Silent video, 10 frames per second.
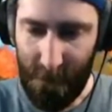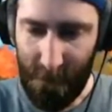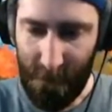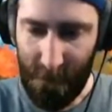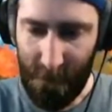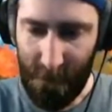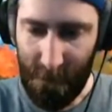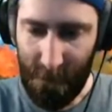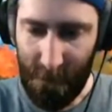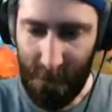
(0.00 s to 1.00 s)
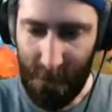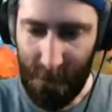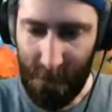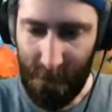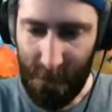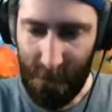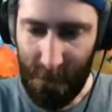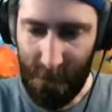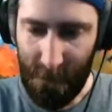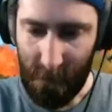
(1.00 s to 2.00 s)

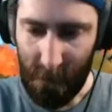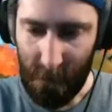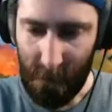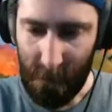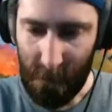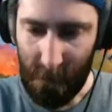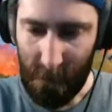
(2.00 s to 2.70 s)
(no one is talking)